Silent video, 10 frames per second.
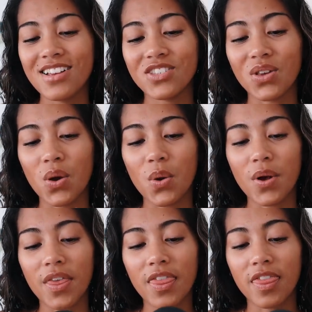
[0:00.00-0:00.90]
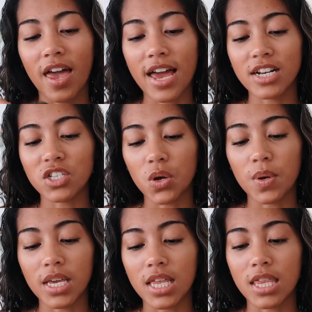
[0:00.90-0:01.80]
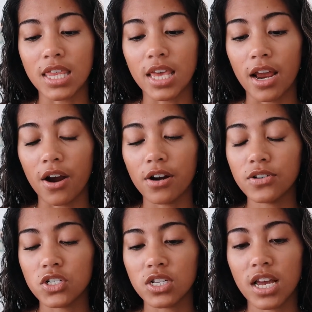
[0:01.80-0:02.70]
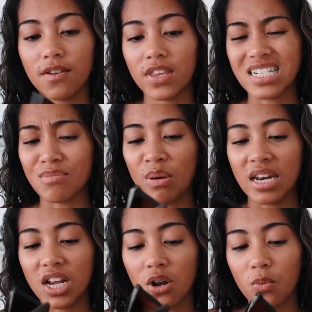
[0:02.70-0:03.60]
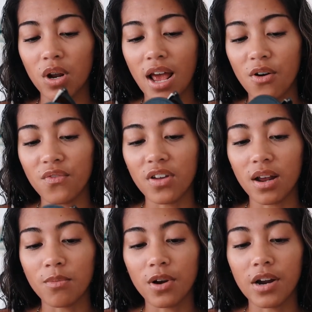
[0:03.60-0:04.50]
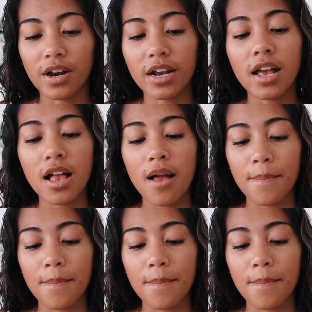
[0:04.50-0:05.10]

So that is going in there, just kind of like depending on what outfit I'm wearing.